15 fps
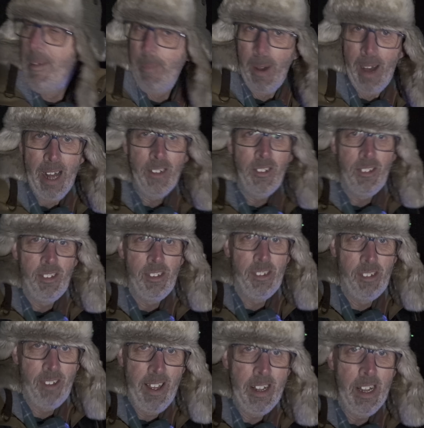But I'm
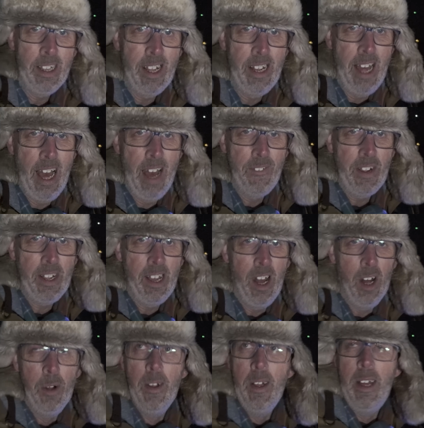certainly going to have a
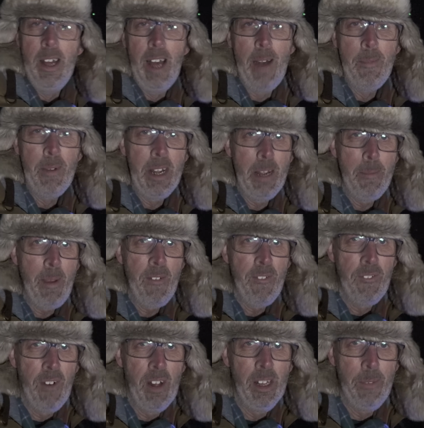go. I'm going to be
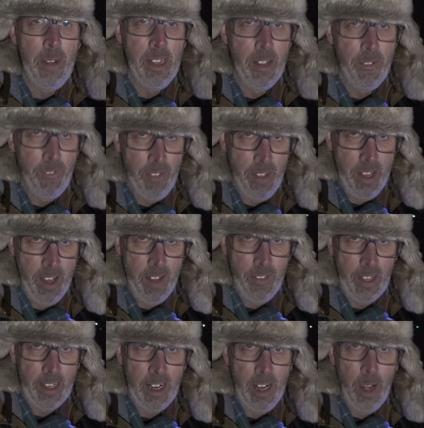following the, the,
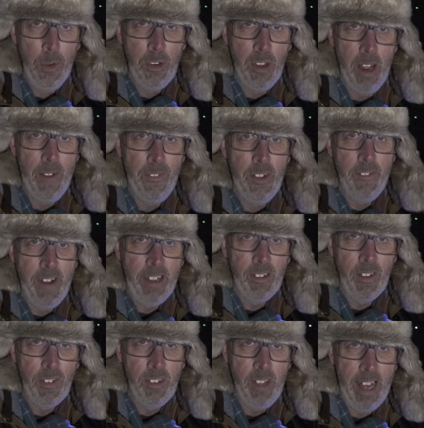the closure of the rings
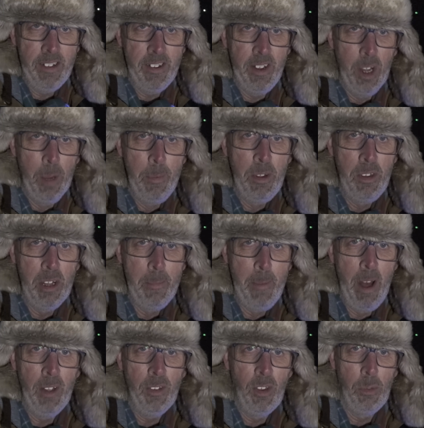of Saturn up until
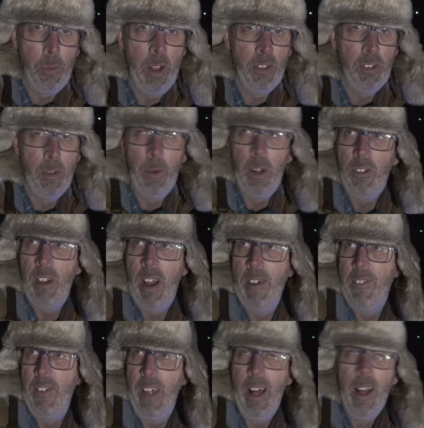March as well, so watch
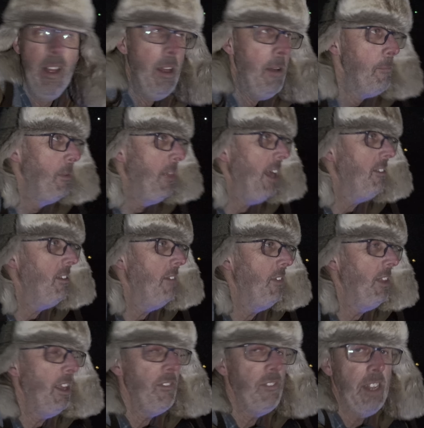out for that. But that's it
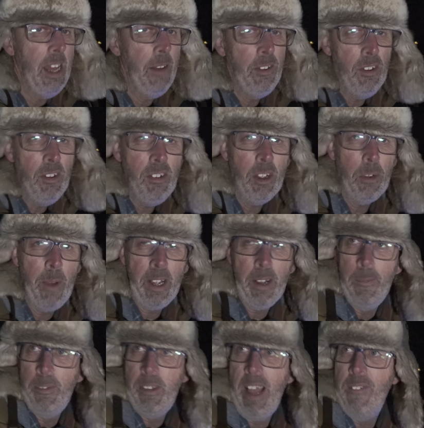for this video. It's just a quick
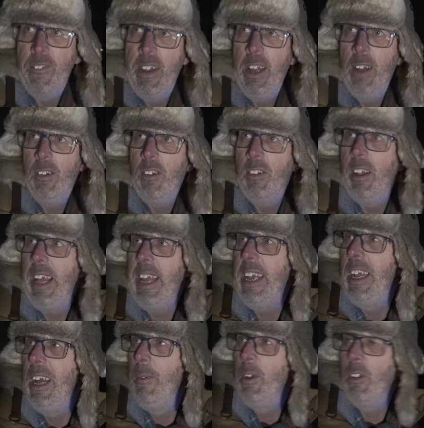update video just to let
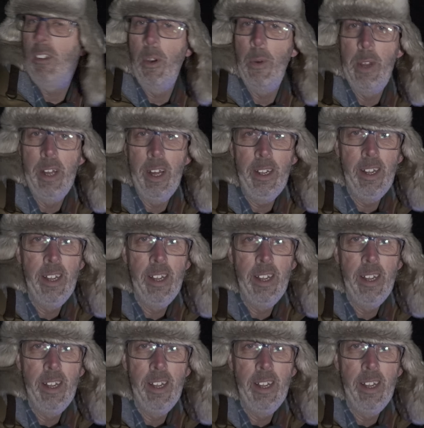you know what's going on.